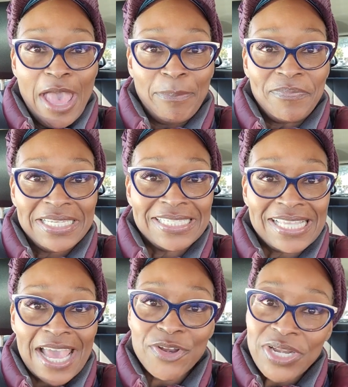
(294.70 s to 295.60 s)
Happy
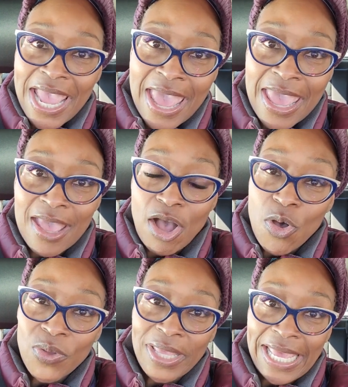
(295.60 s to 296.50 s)
Saturday.
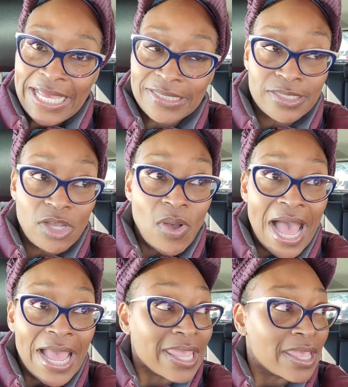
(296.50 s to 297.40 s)
Okay, so
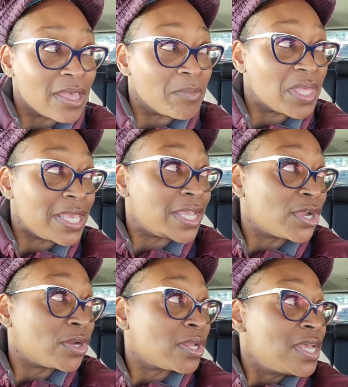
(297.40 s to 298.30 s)
I am
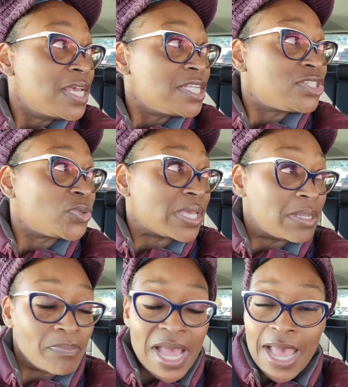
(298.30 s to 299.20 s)
here to
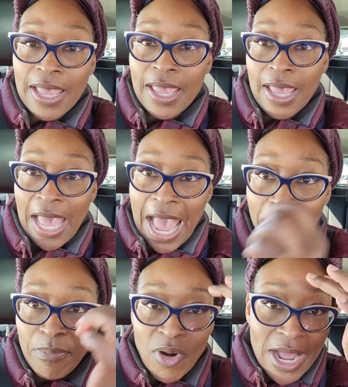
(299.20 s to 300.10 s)
get my
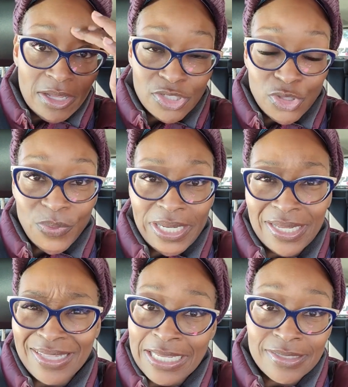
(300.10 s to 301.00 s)
eyebrows
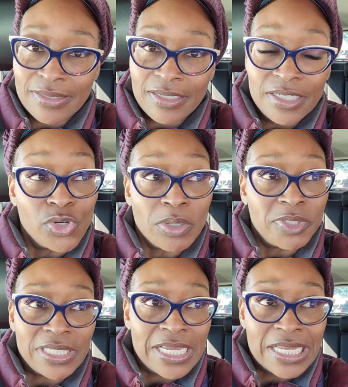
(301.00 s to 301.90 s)
threaded. That's a
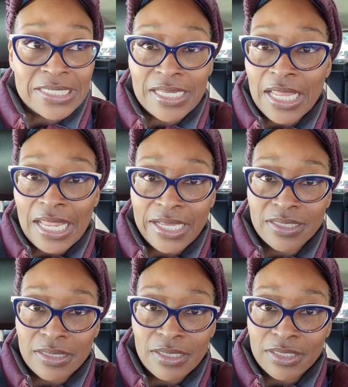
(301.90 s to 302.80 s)
normal thing. That's not like
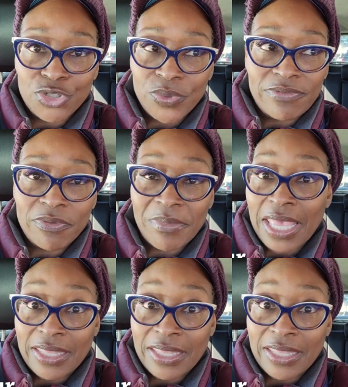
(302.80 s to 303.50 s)
a treat for me.